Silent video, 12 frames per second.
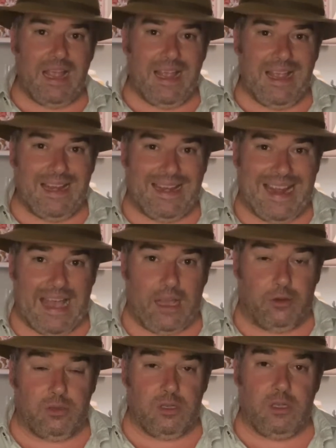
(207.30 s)
Now,
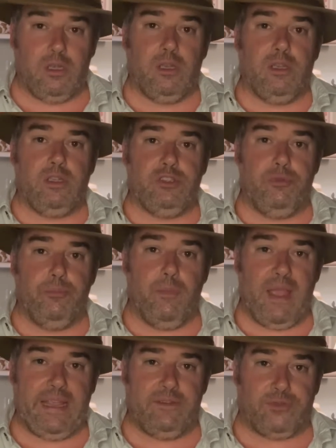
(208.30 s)
you may
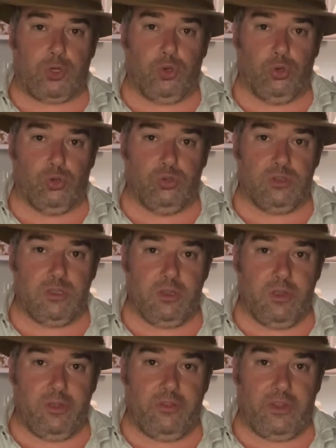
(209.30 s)
have recalled
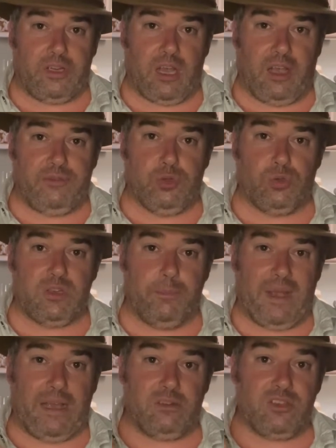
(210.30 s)
that I've talked
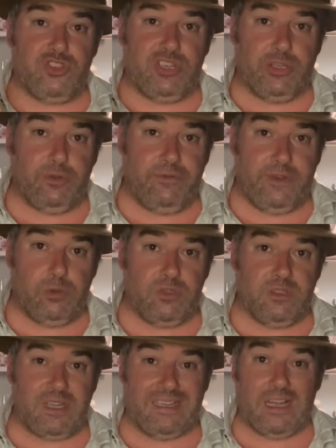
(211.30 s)
about chill filtered
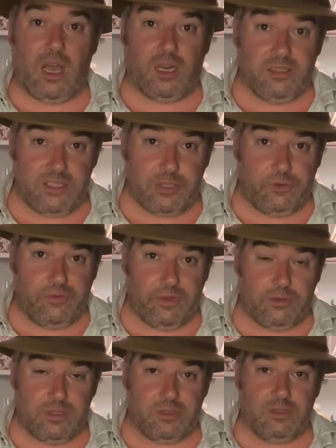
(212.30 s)
and unchill
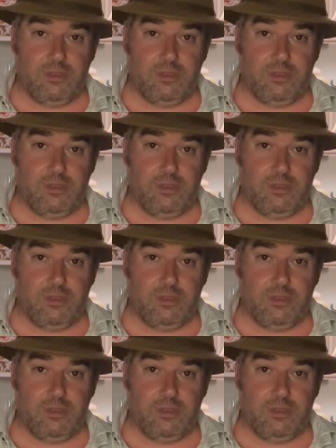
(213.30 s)
filtered.